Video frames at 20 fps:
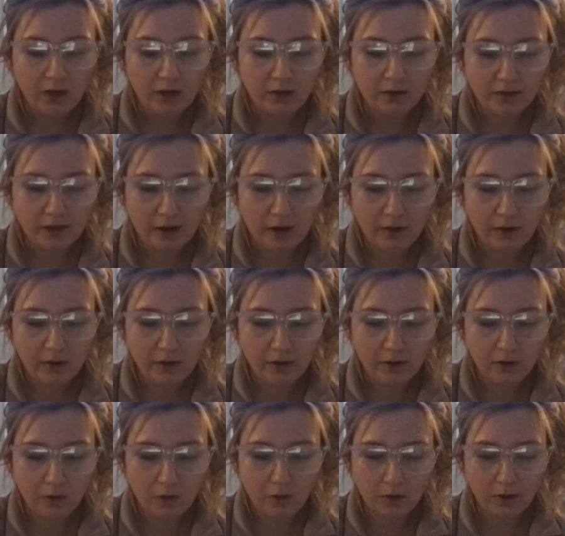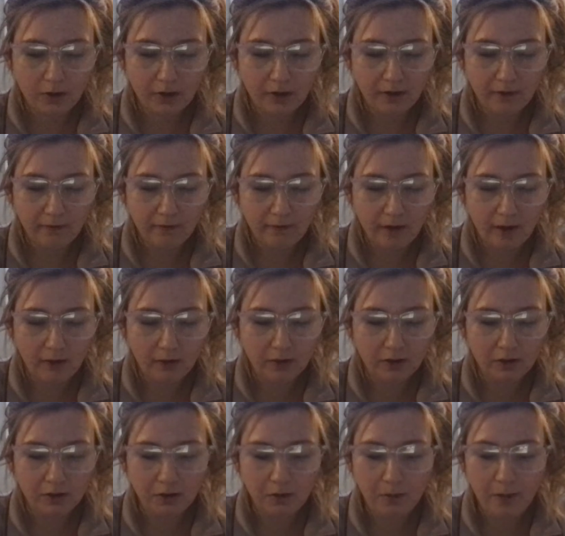Down in a corner, he found the
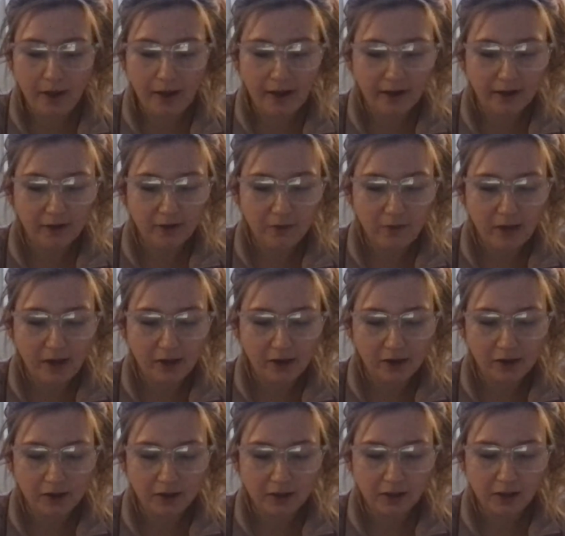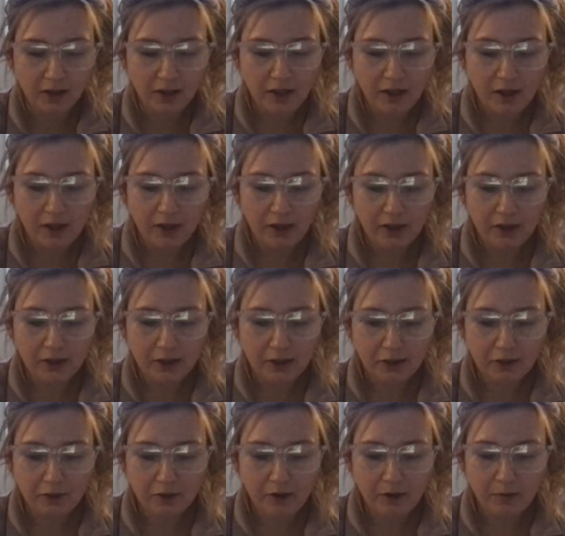little packet of matches. He
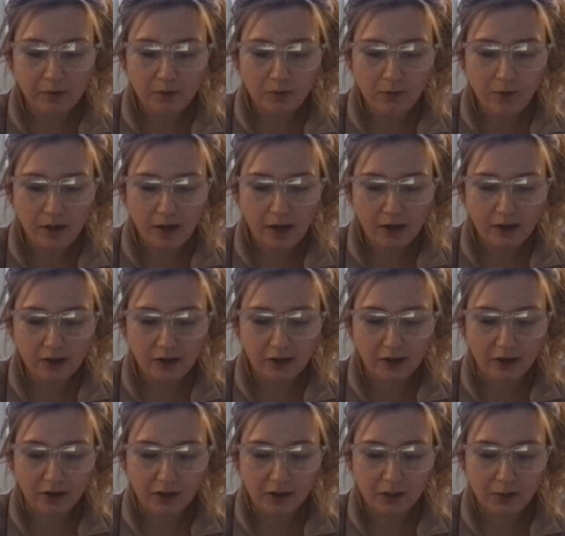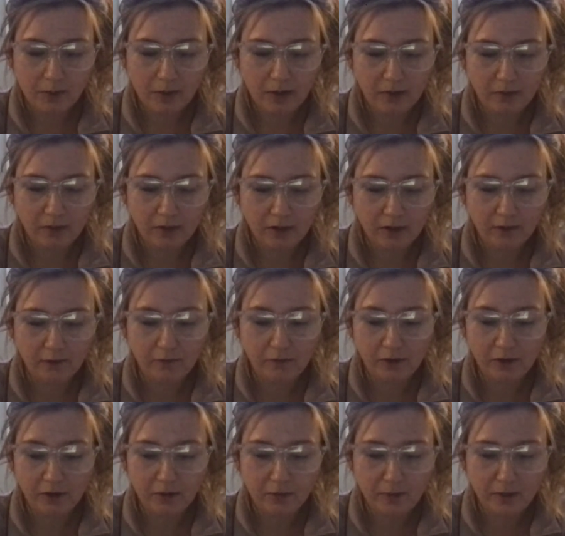scraped a match against the pavement. It
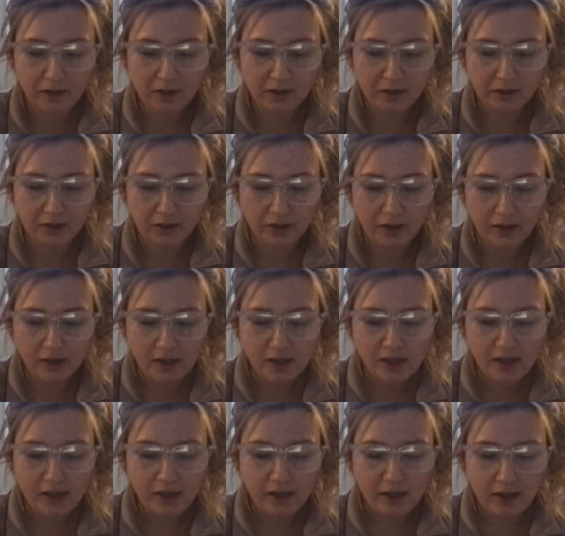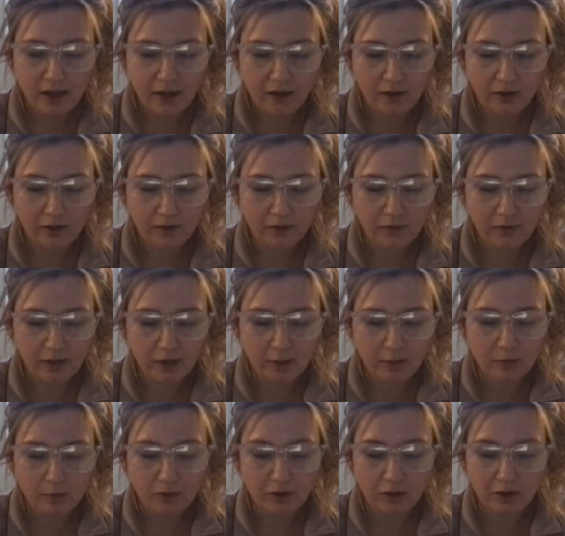flared up instantly. He held the
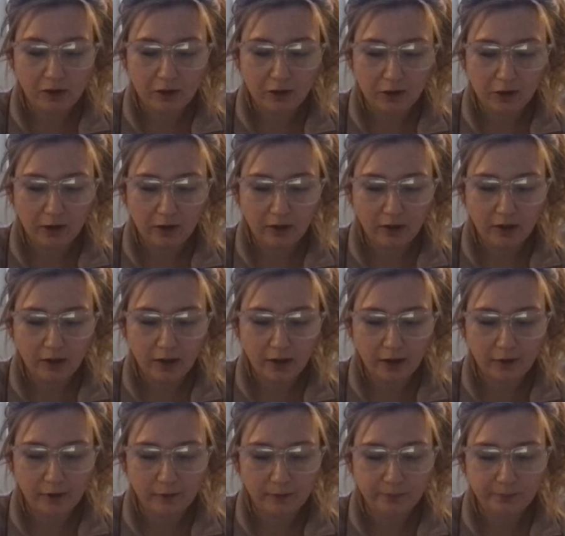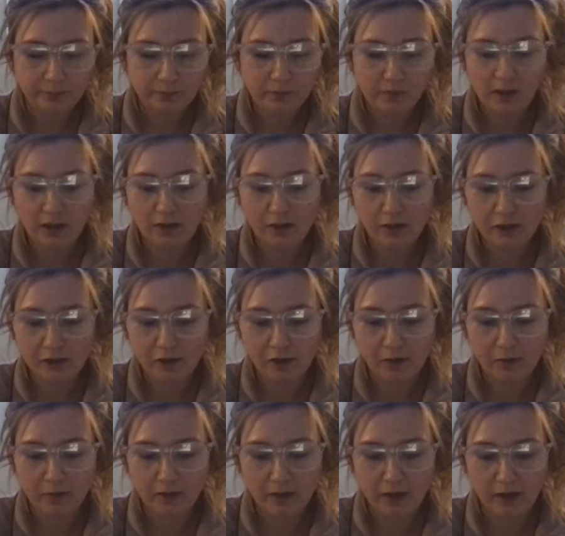flame to the string on the candle, and the
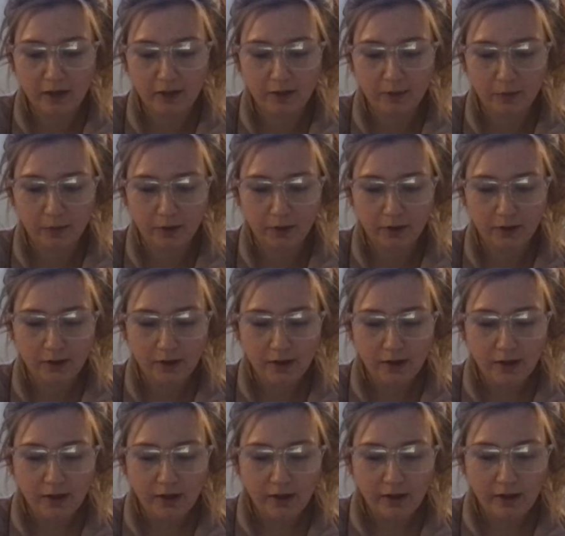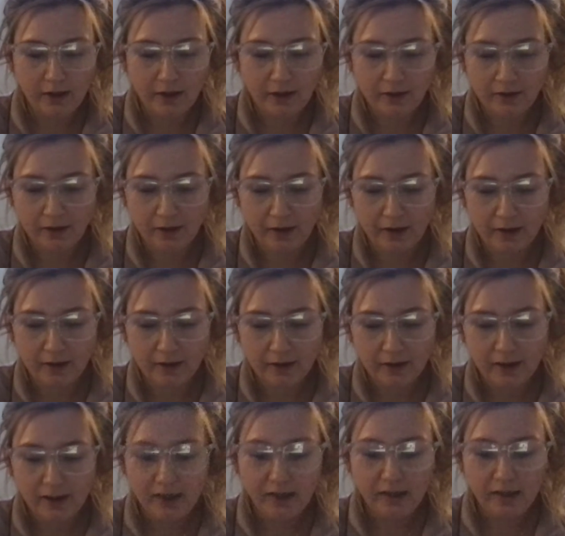string began to burn. He had a light.
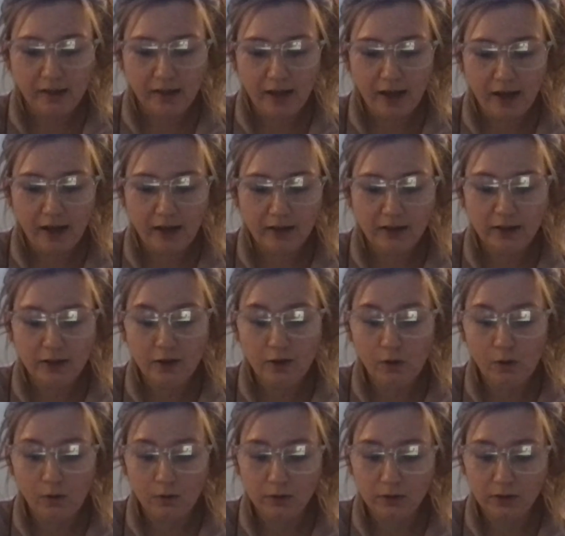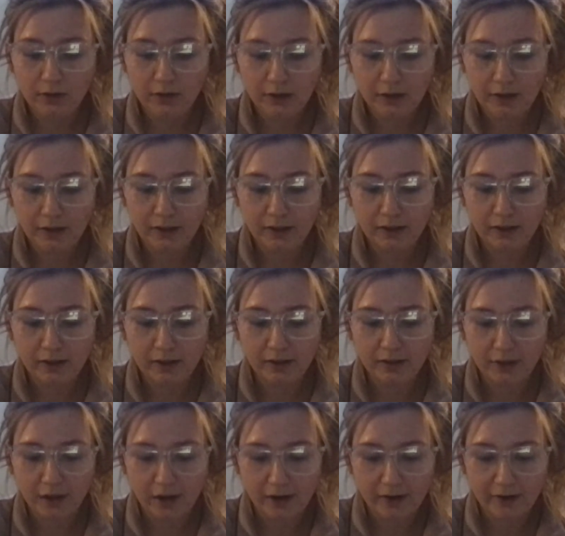He had the only light in the
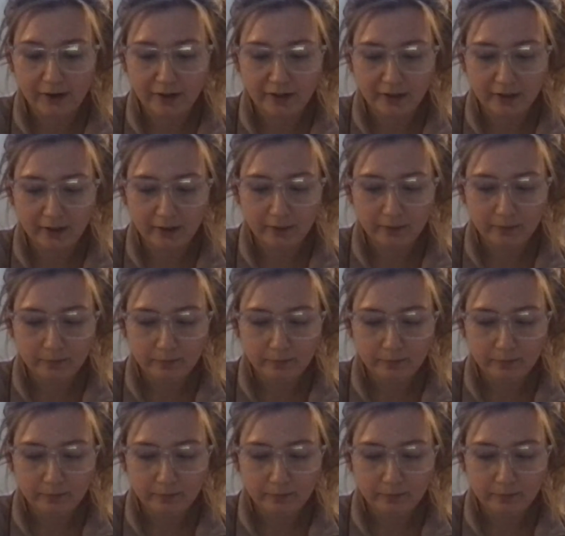entire city.